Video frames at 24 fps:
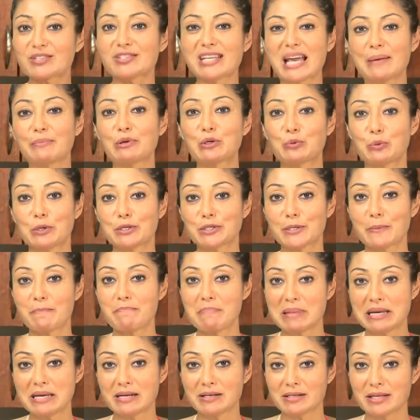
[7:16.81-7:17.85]
sandwich was
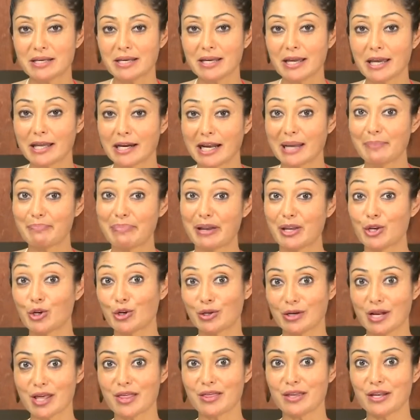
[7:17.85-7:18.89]
amazing, and I bet you're
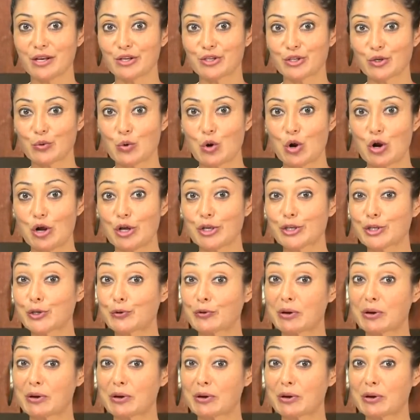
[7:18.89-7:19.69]
gonna think so also.